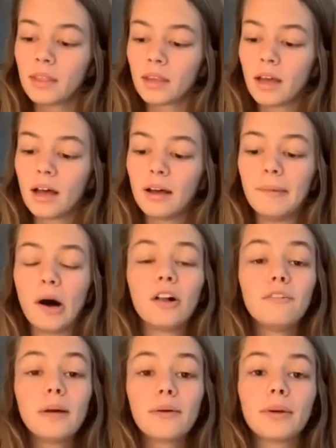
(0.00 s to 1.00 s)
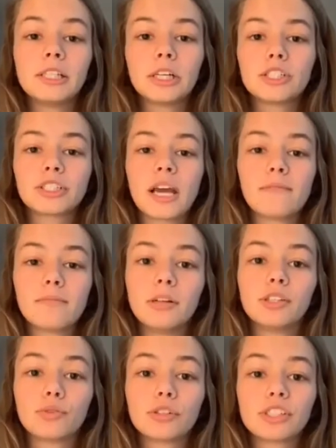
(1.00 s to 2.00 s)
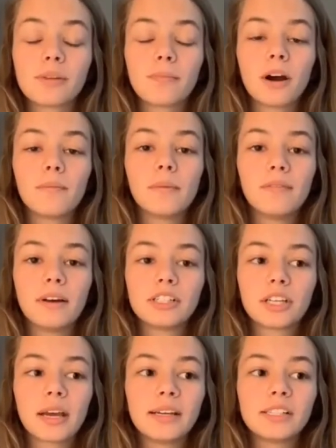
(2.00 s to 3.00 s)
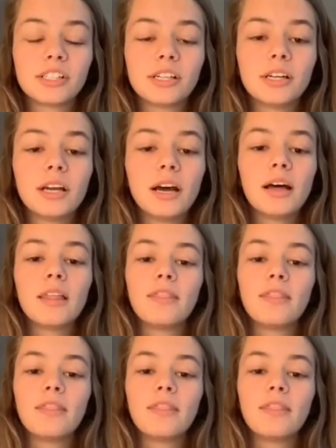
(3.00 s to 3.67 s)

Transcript: All of my research came from the Georgia Department of Education.